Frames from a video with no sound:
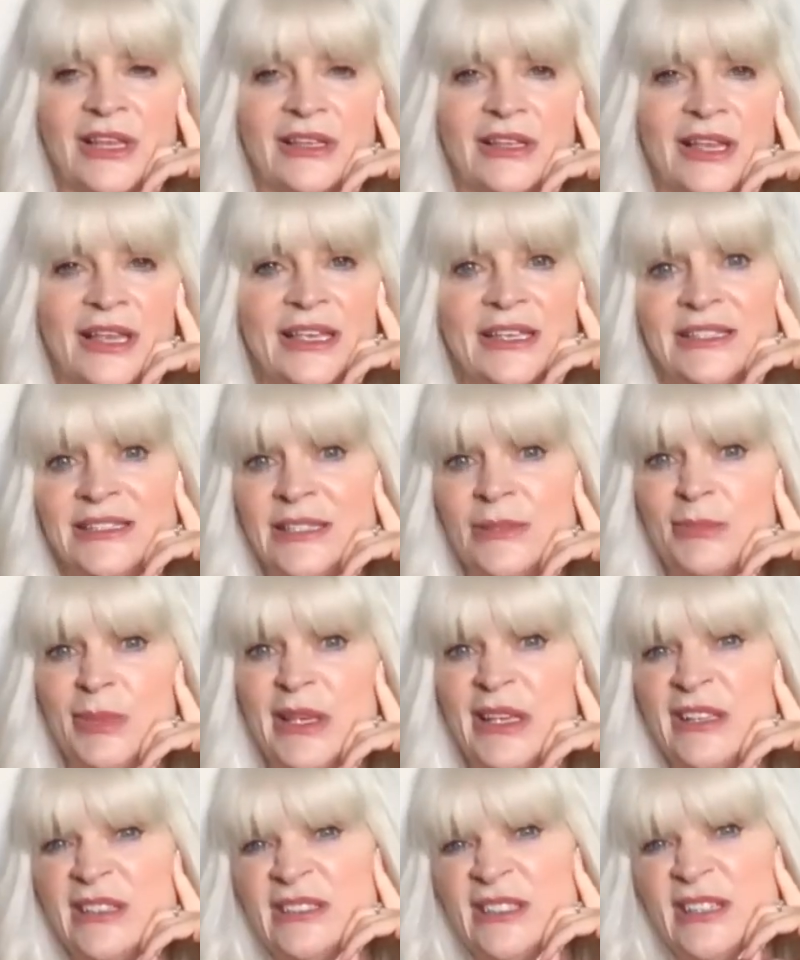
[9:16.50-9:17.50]
Easy
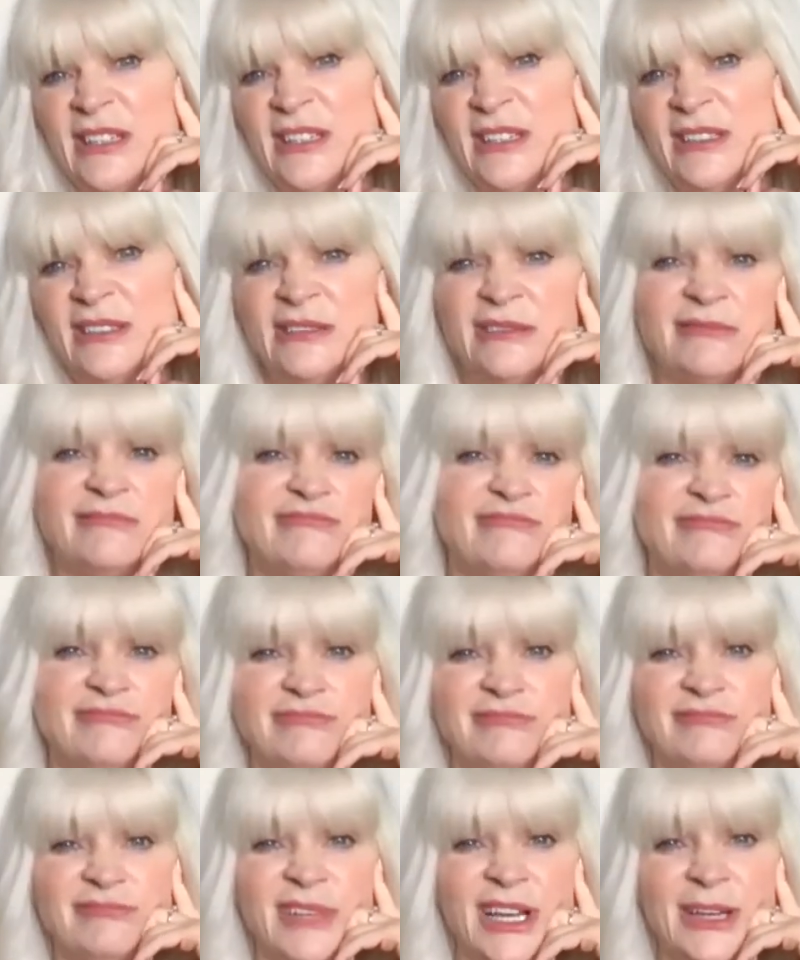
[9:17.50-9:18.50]
peasy.
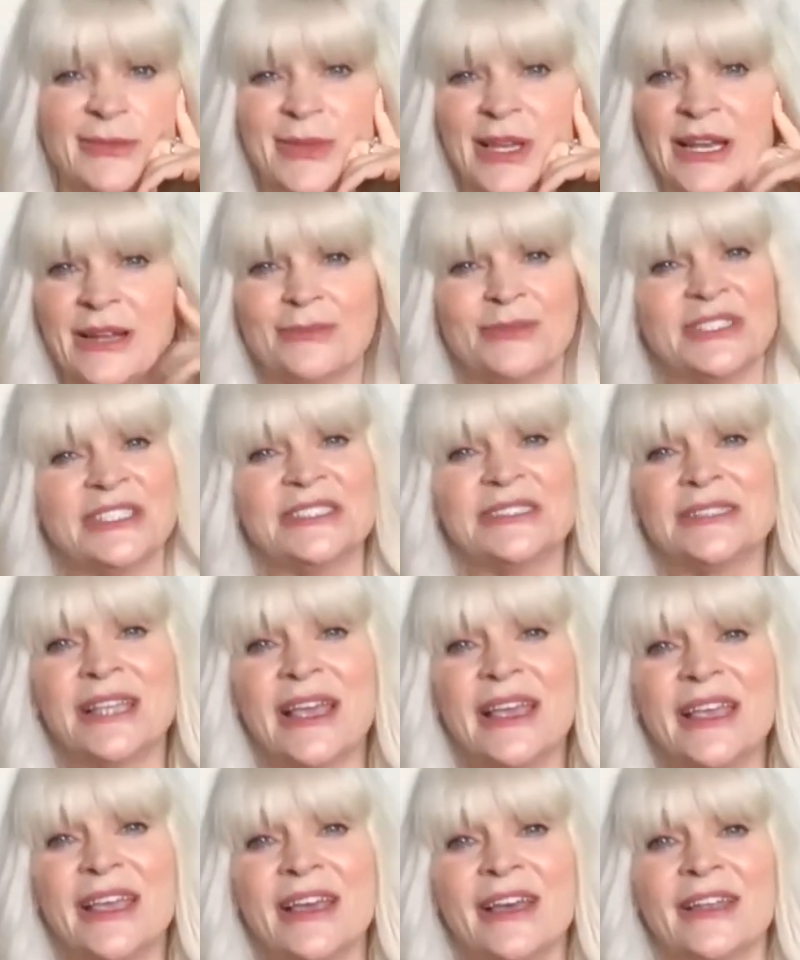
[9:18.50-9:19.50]
I mean, I'm just
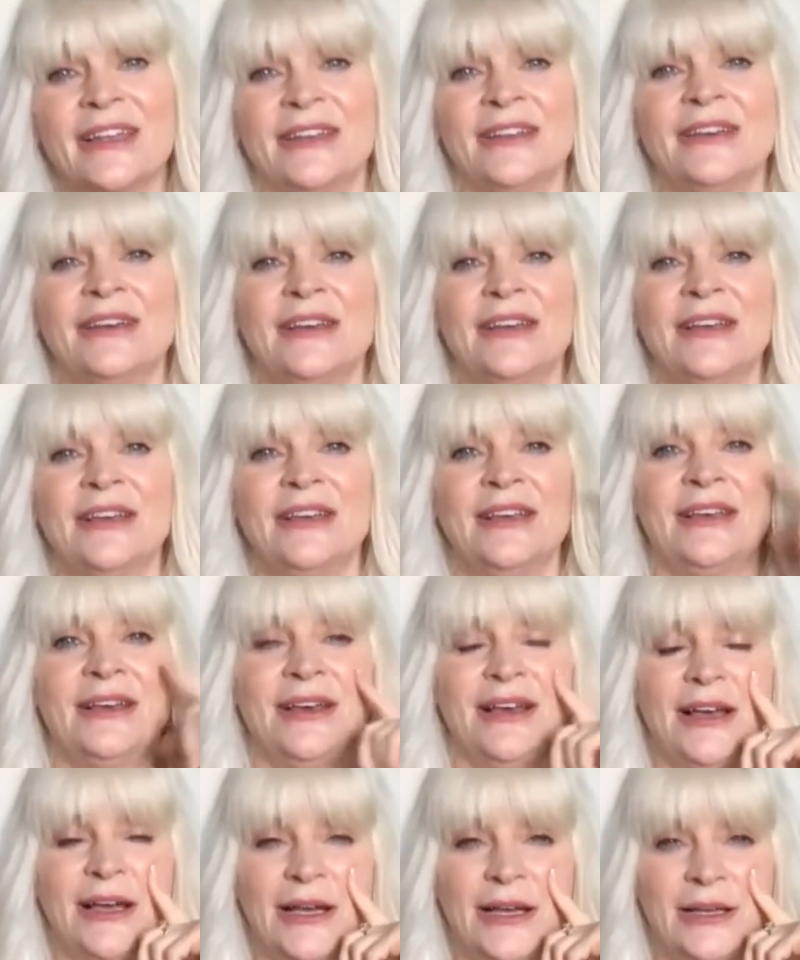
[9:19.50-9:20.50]
saying,
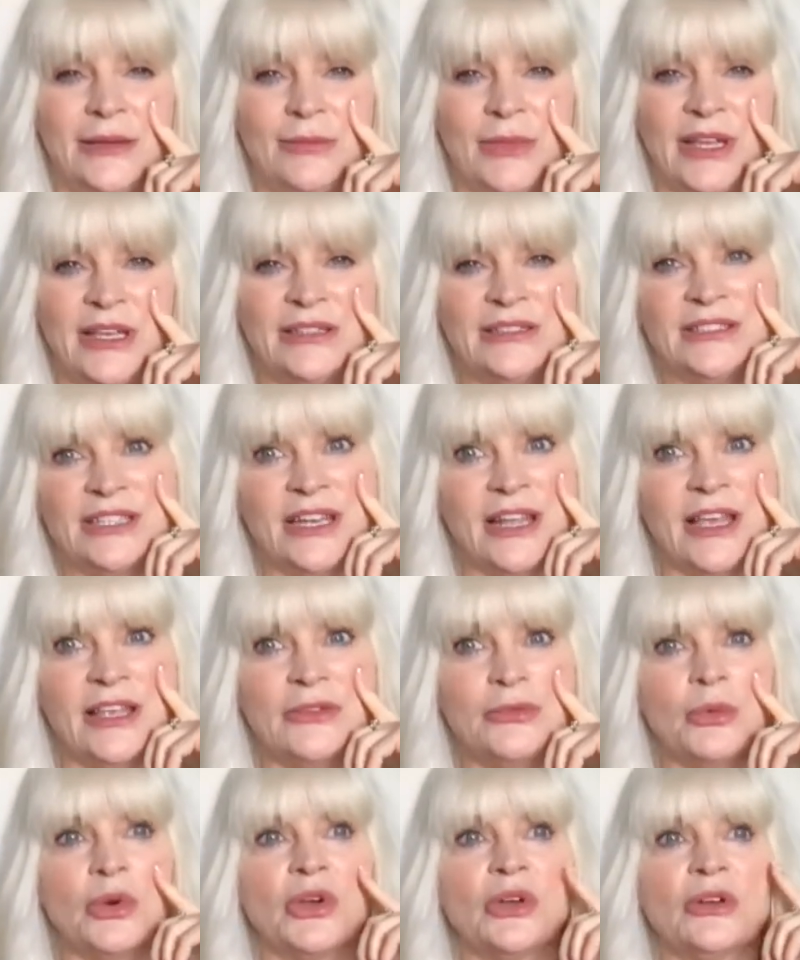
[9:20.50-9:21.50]
um, in
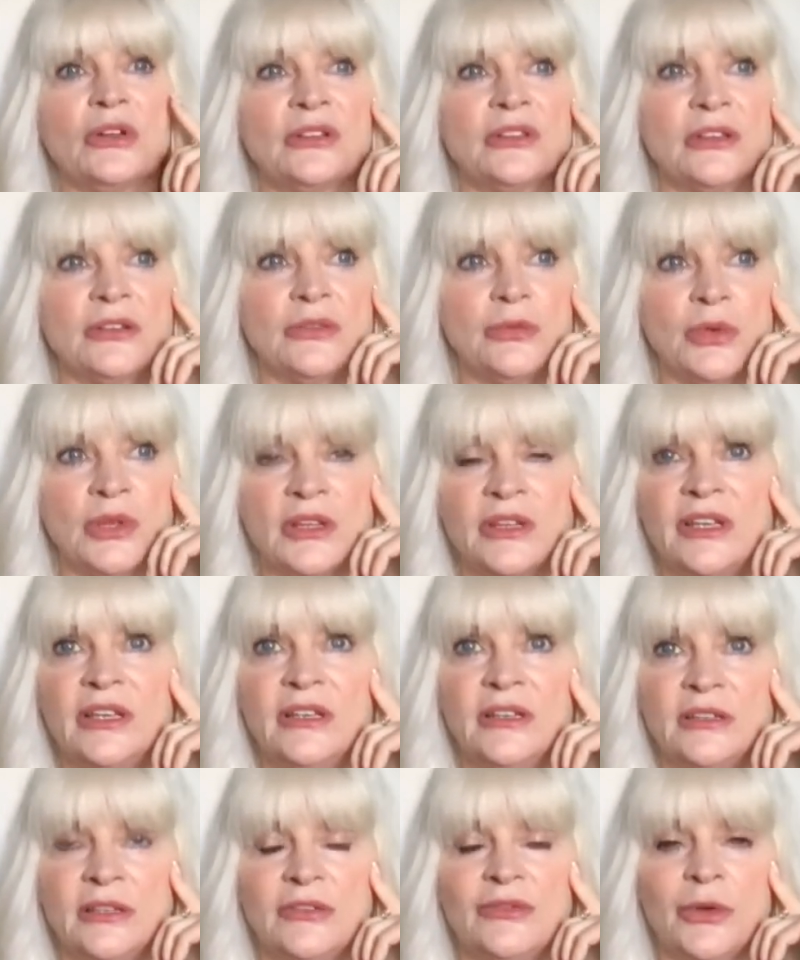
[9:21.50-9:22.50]
today's world, it's really
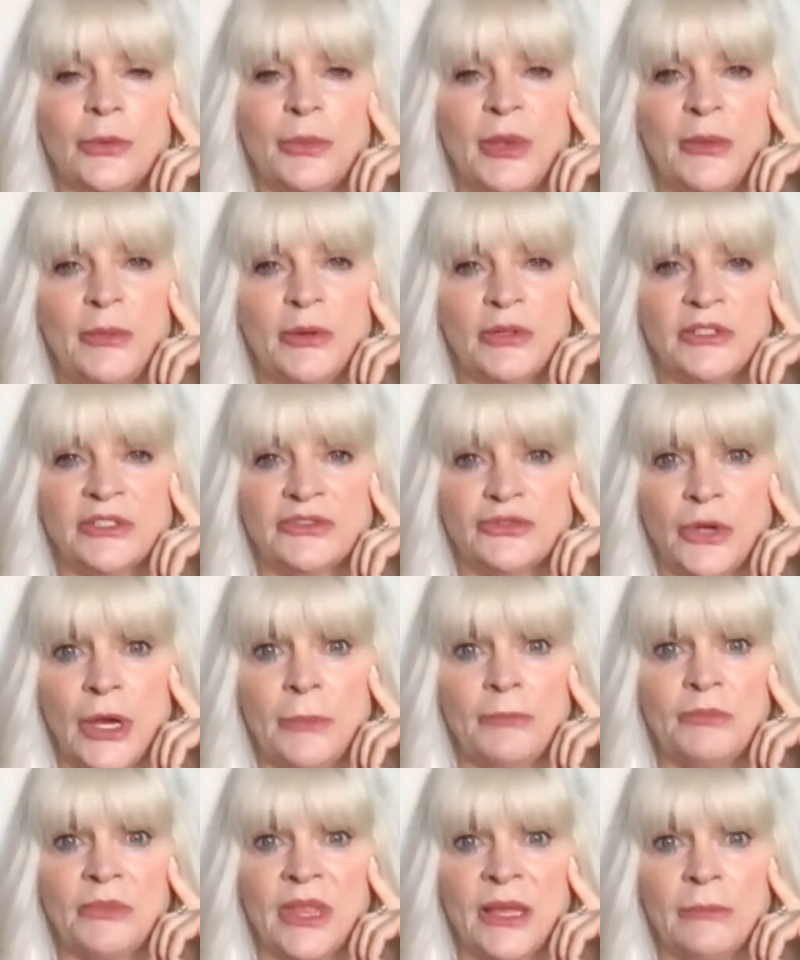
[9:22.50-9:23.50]
easy for people to
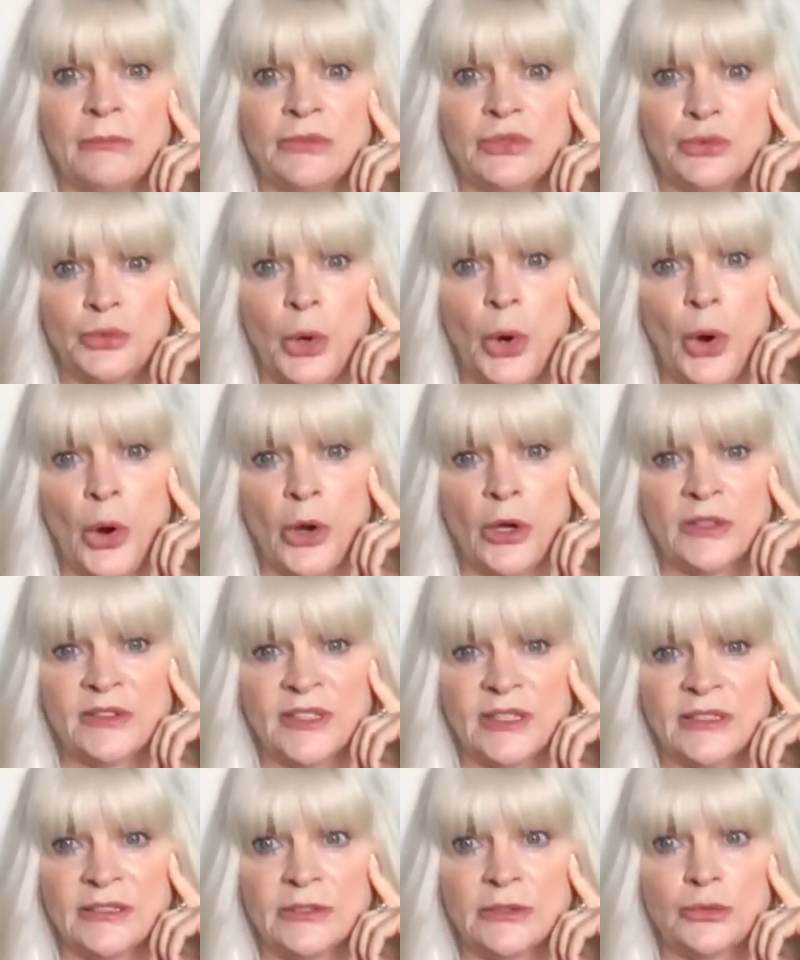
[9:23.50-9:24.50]
drop them drawers
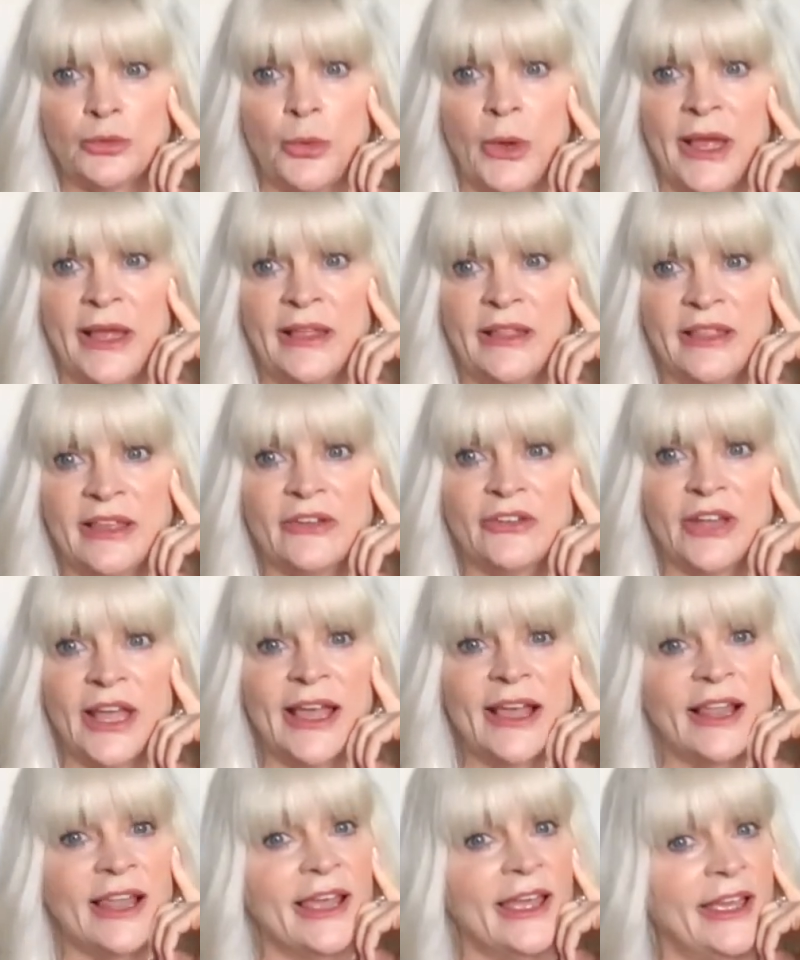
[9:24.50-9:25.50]
and swing their
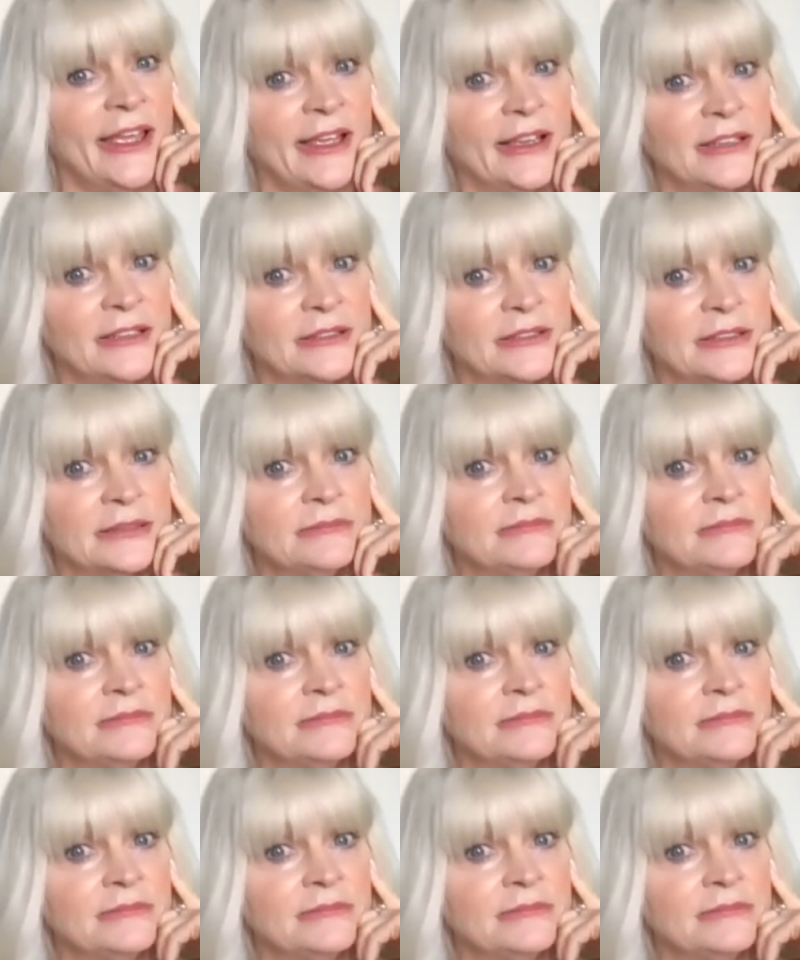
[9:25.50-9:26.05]
dinglings.